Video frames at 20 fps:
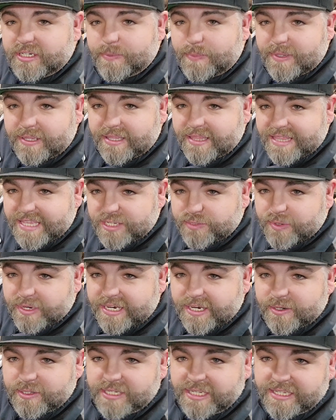to be, this right
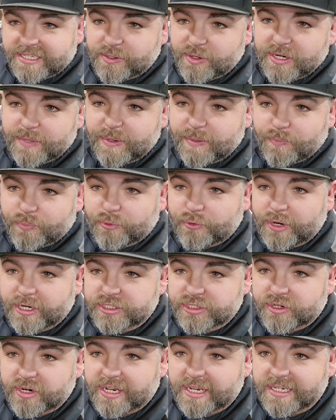here, since it's going to be
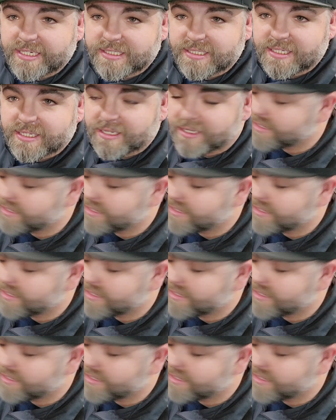pressurized,